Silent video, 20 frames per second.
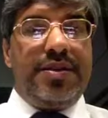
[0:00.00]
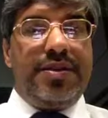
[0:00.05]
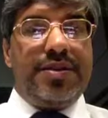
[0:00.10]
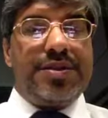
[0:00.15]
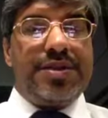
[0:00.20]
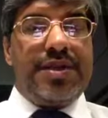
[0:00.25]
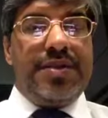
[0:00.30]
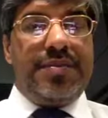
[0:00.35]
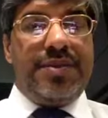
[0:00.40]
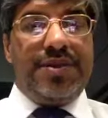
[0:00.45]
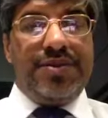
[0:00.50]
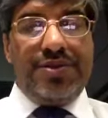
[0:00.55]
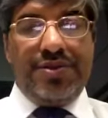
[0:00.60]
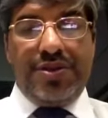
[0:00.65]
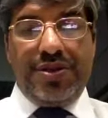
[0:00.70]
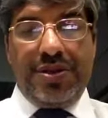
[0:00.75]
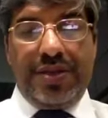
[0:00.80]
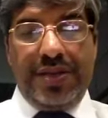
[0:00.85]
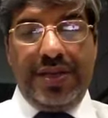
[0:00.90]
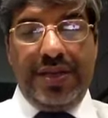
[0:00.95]
talks
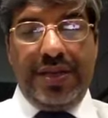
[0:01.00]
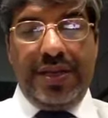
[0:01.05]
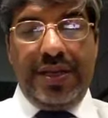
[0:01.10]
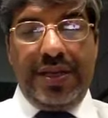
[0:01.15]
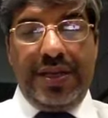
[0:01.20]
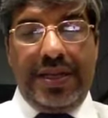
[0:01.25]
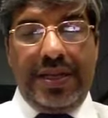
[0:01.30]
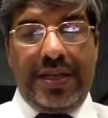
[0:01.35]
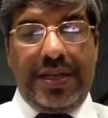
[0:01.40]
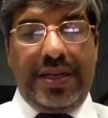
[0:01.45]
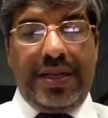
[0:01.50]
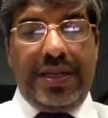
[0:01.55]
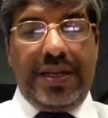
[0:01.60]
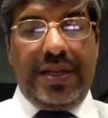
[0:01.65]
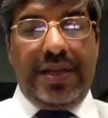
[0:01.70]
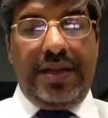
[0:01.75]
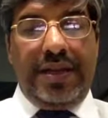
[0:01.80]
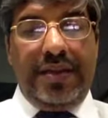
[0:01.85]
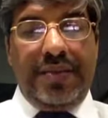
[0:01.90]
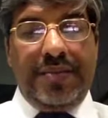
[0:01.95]
about
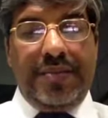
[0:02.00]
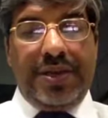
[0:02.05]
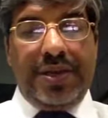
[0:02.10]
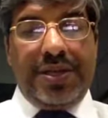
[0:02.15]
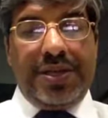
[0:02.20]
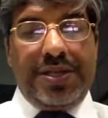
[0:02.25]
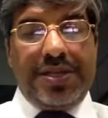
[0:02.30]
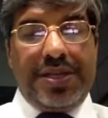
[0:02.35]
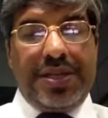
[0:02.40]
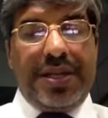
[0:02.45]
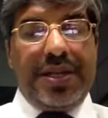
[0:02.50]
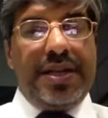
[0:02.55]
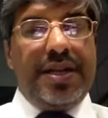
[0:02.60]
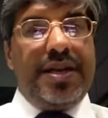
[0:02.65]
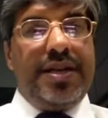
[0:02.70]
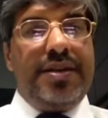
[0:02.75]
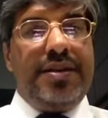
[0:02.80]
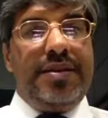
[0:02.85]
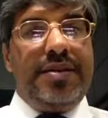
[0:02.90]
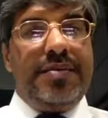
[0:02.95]
the monitoring
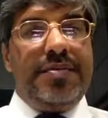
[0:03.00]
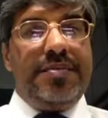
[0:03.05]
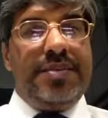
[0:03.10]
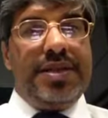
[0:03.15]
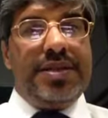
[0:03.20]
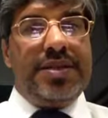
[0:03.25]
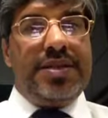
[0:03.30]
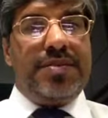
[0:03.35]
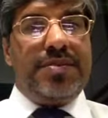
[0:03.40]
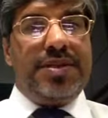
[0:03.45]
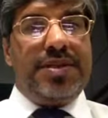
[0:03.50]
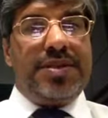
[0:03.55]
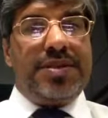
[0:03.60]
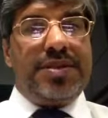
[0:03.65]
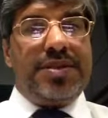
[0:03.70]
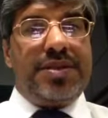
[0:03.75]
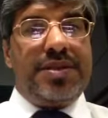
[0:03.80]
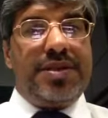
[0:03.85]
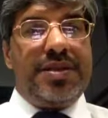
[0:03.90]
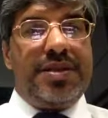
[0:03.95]
and
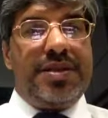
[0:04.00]
measurement.